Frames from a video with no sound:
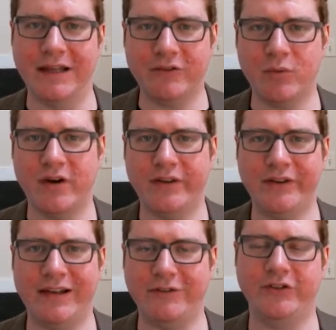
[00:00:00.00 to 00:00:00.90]
Level
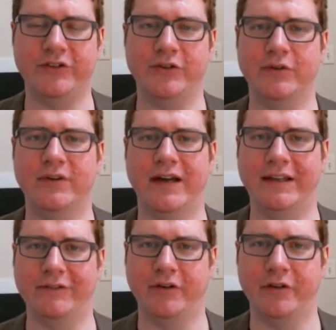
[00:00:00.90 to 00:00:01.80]
1, Level 2,
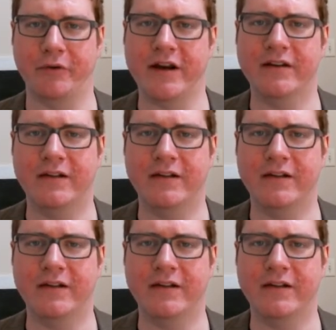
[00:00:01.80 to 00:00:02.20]
and Level 3.